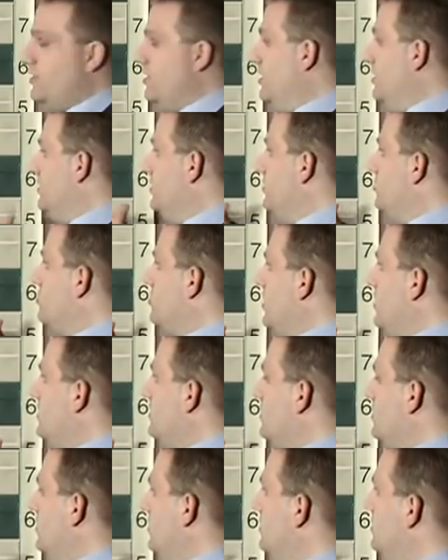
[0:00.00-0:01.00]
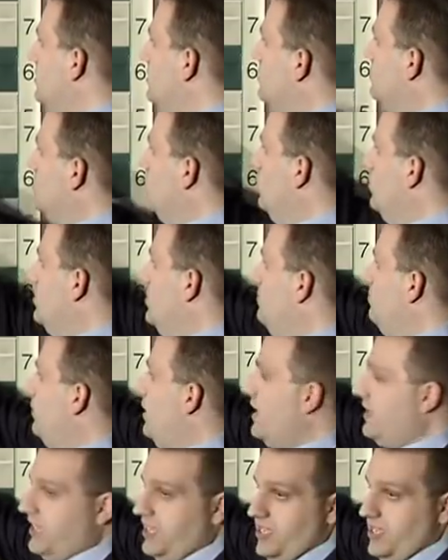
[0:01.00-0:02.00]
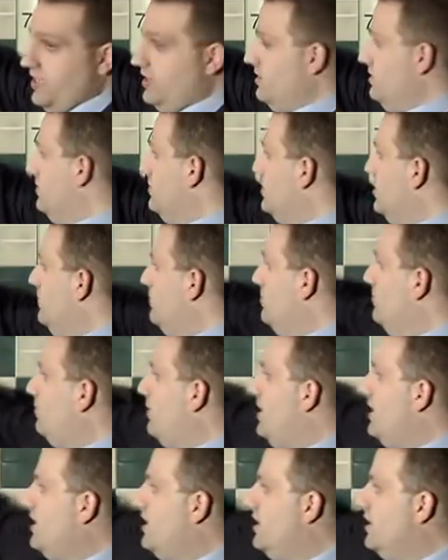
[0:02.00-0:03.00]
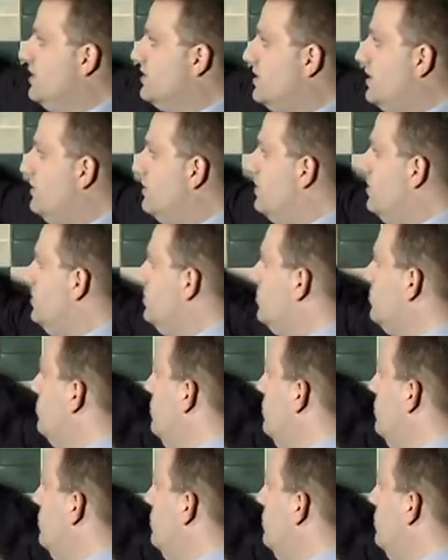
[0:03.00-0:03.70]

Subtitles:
that is adjacent to where the black king is. If the black king is on this